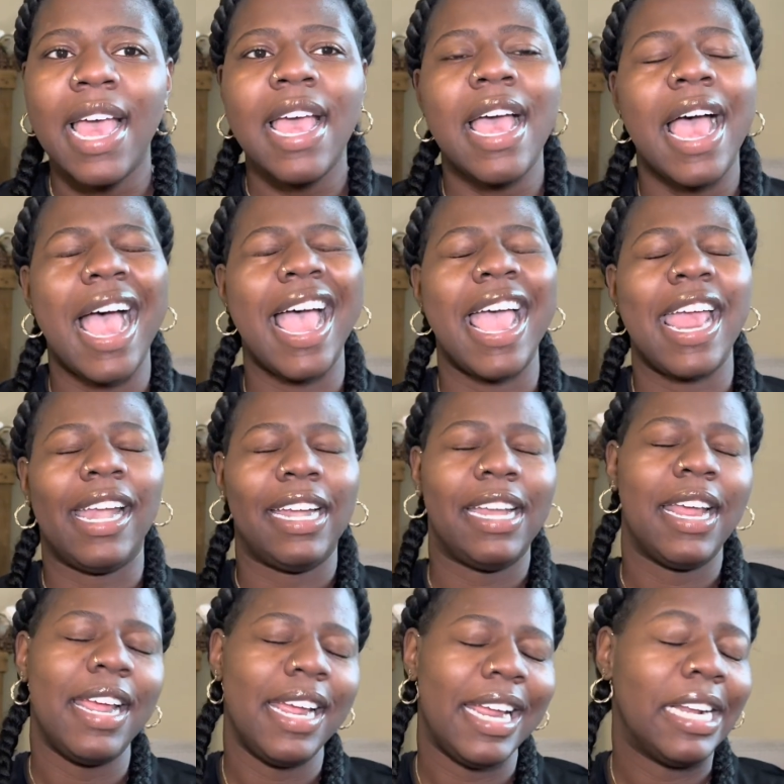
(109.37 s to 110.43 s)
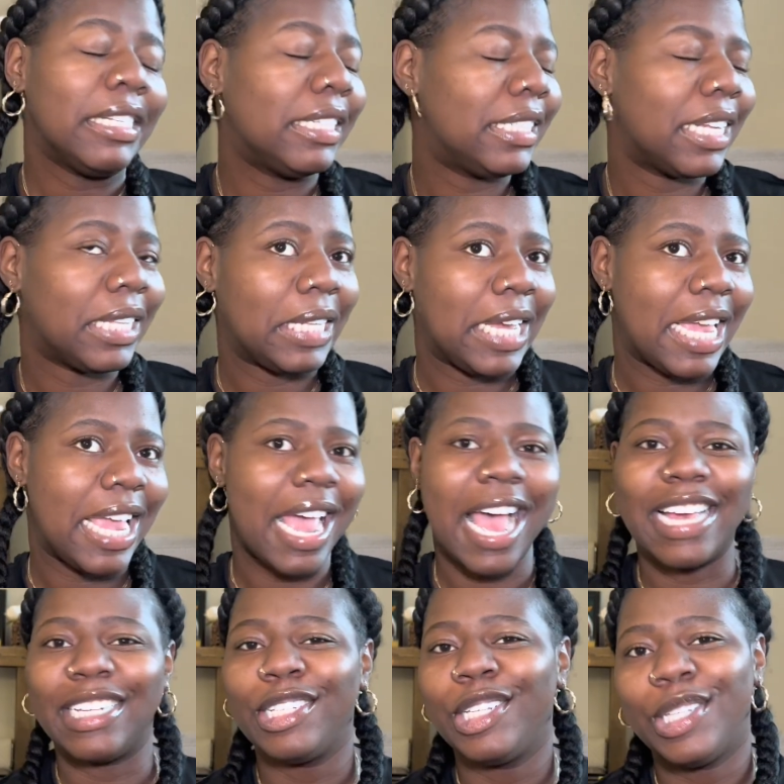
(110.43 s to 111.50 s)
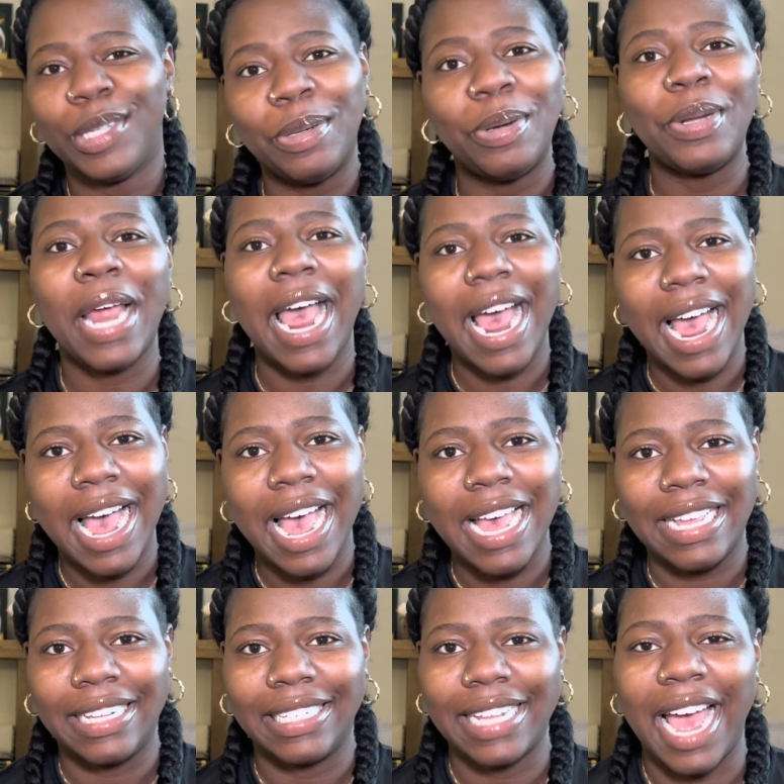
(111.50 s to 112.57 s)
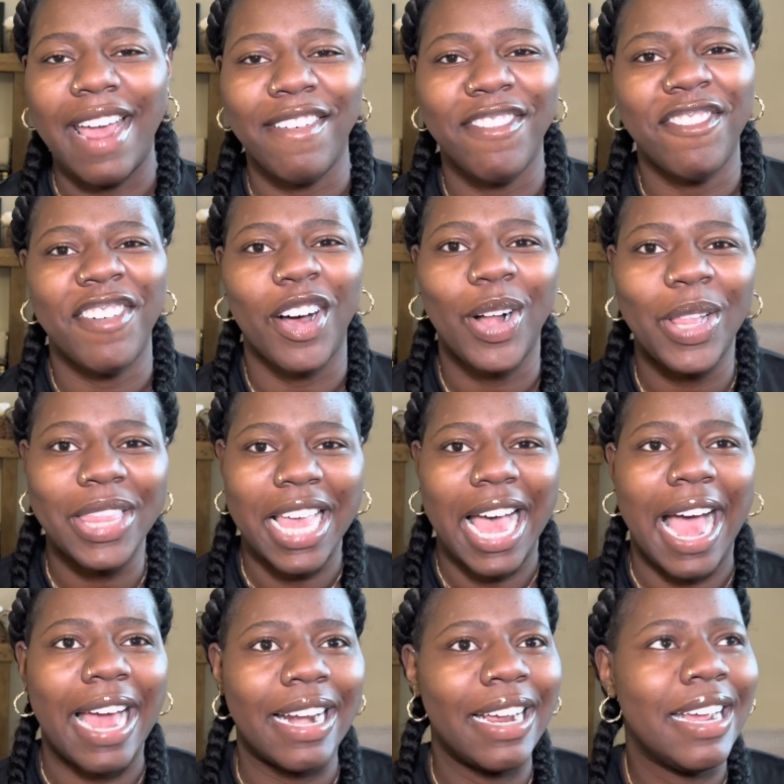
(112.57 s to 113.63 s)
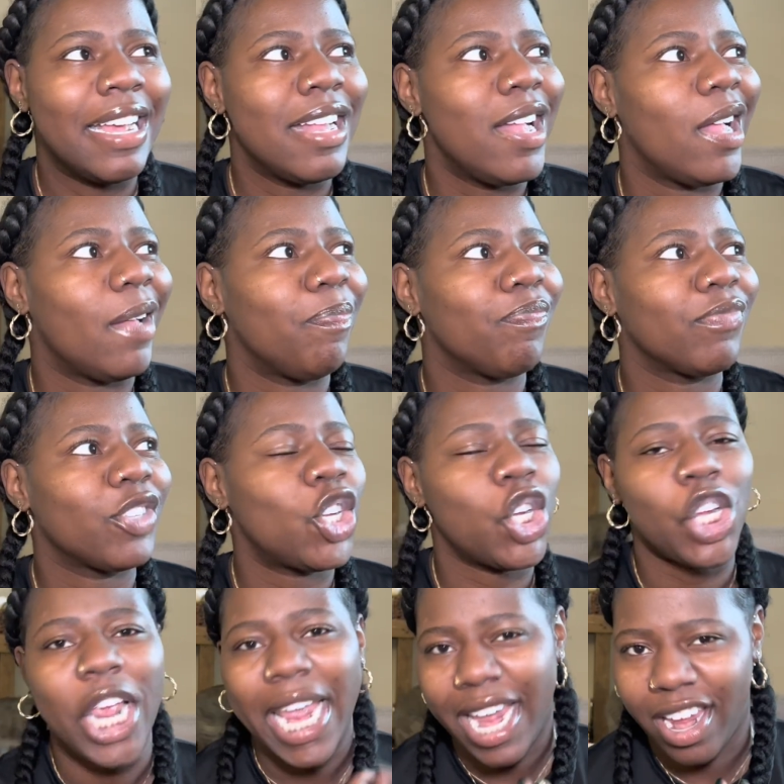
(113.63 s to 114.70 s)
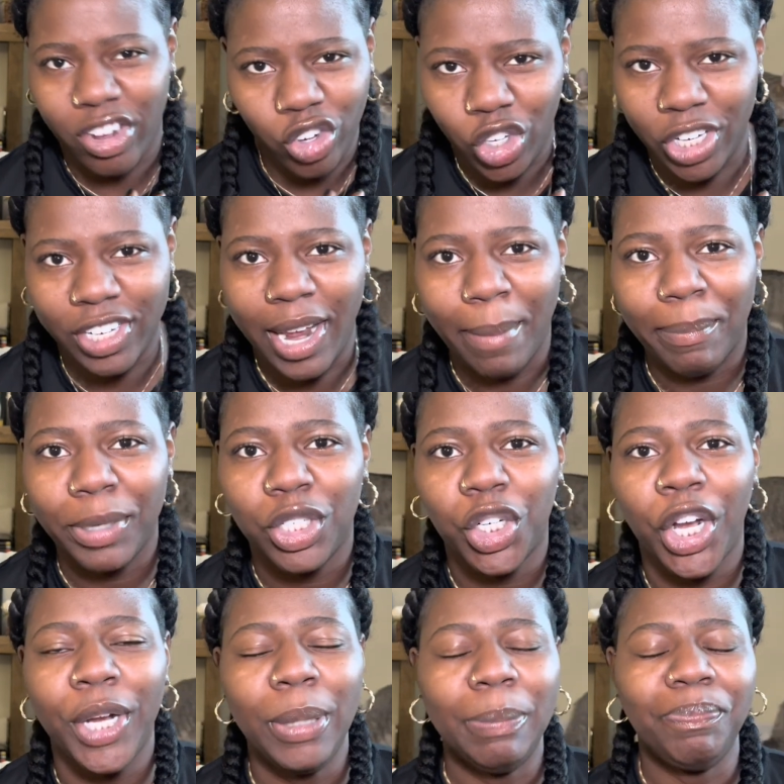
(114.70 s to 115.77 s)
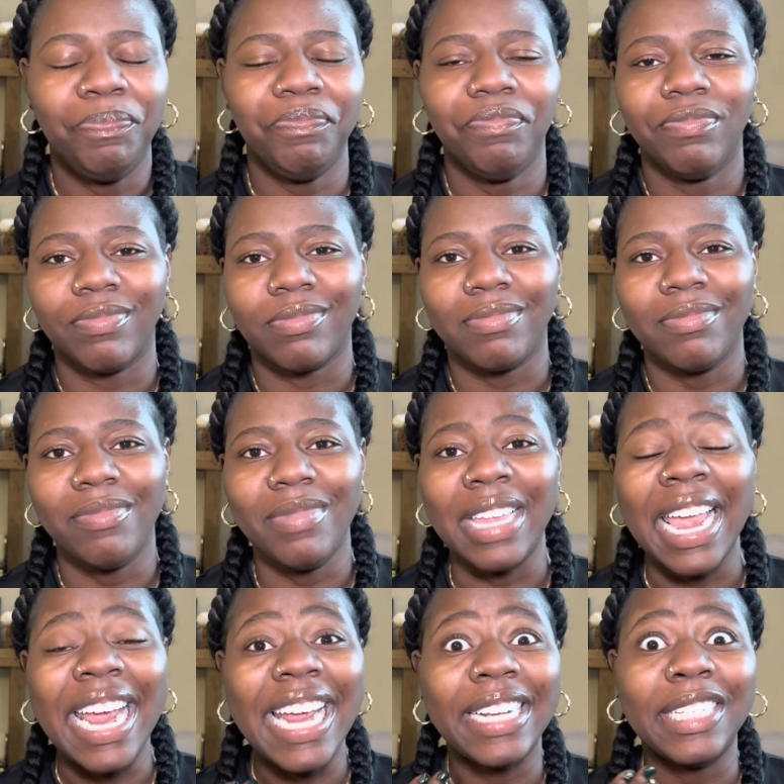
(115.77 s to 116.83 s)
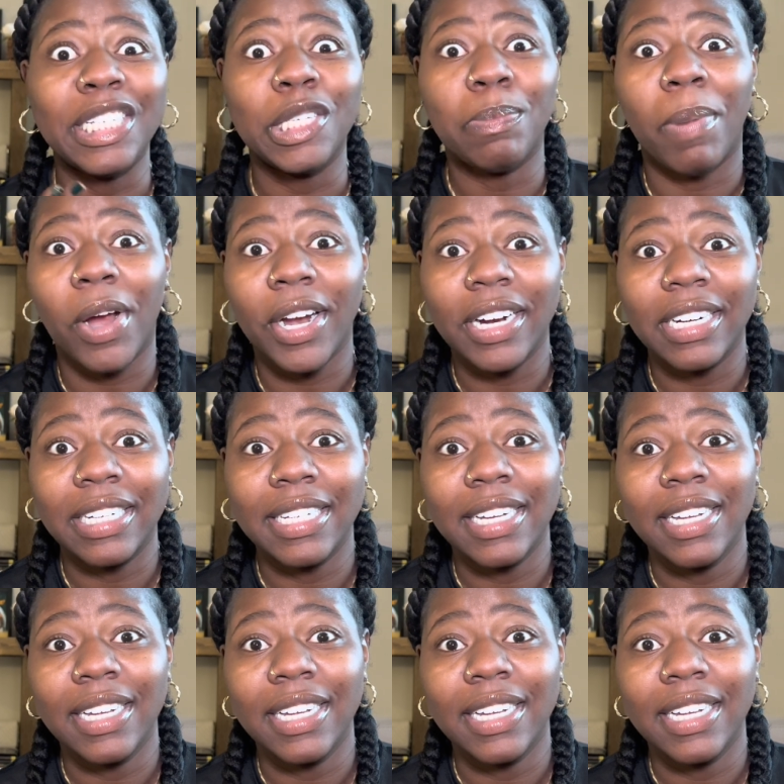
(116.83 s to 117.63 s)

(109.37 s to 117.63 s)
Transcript: And instantly, as soon as I felt that change in temperature, it sparked